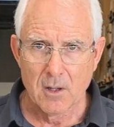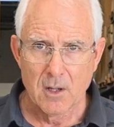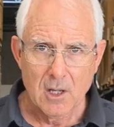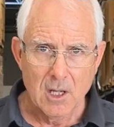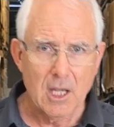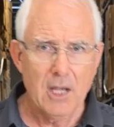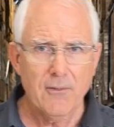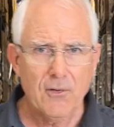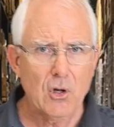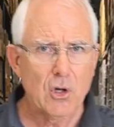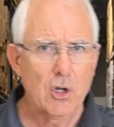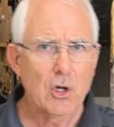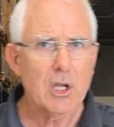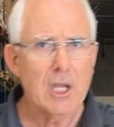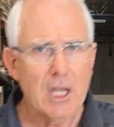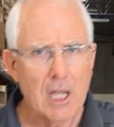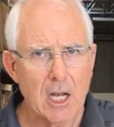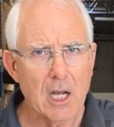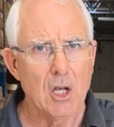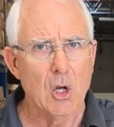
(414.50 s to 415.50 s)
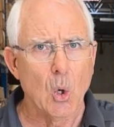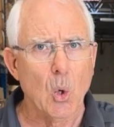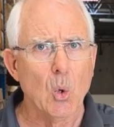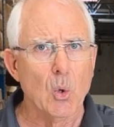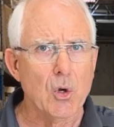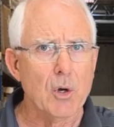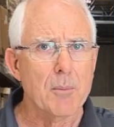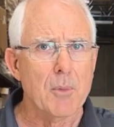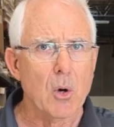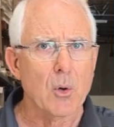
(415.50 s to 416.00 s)
If you're looking at an
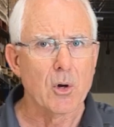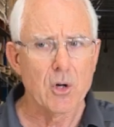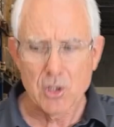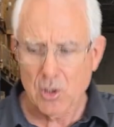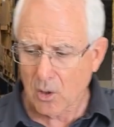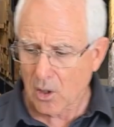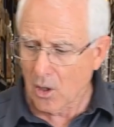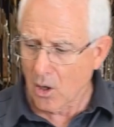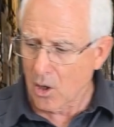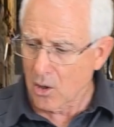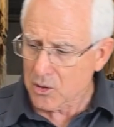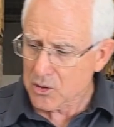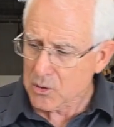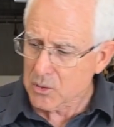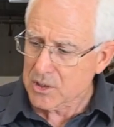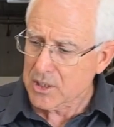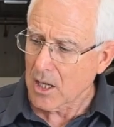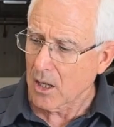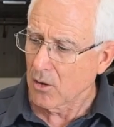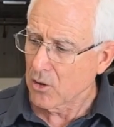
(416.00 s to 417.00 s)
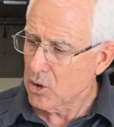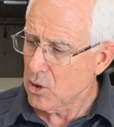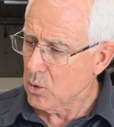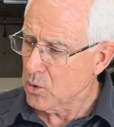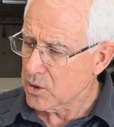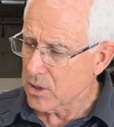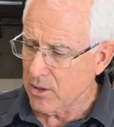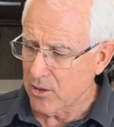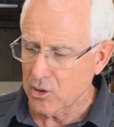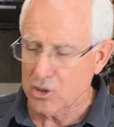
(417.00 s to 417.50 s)
older motor, you can also tell
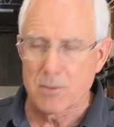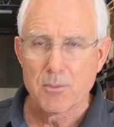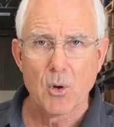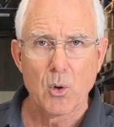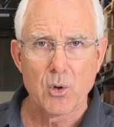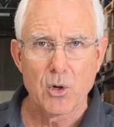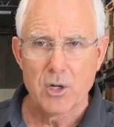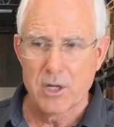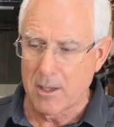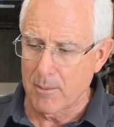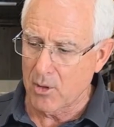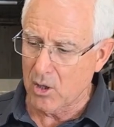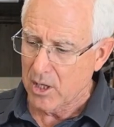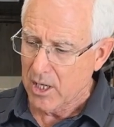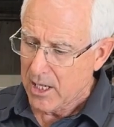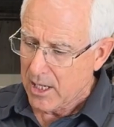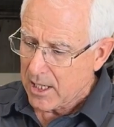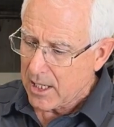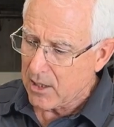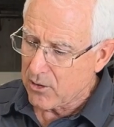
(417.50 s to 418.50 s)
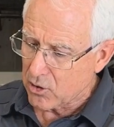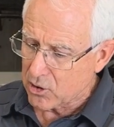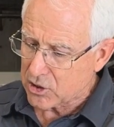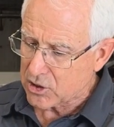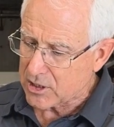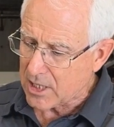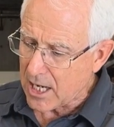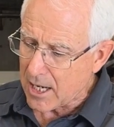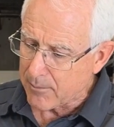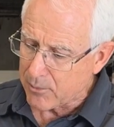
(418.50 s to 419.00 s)
usually there's a motor number either
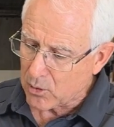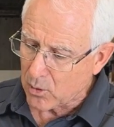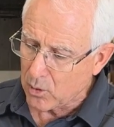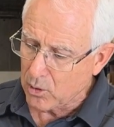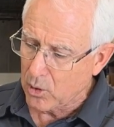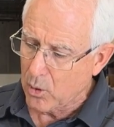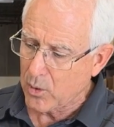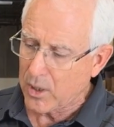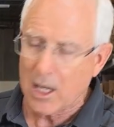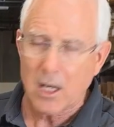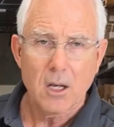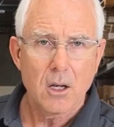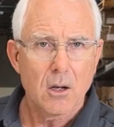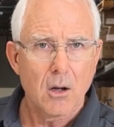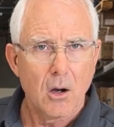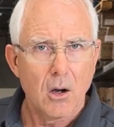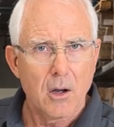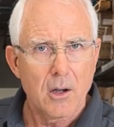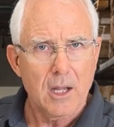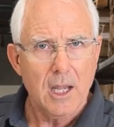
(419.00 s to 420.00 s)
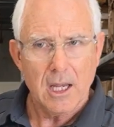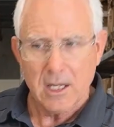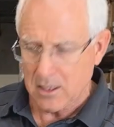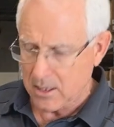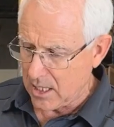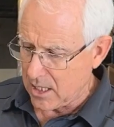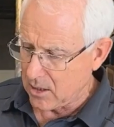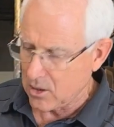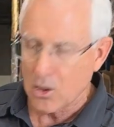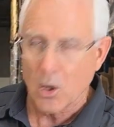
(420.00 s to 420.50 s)
stamped or located on a
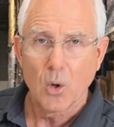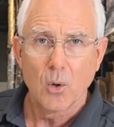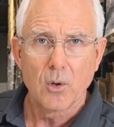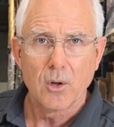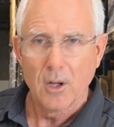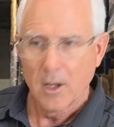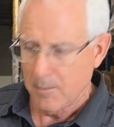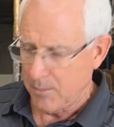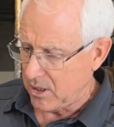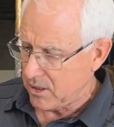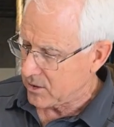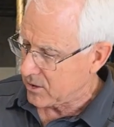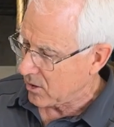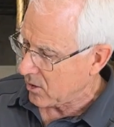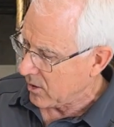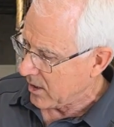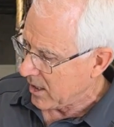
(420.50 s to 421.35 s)
date code piece here,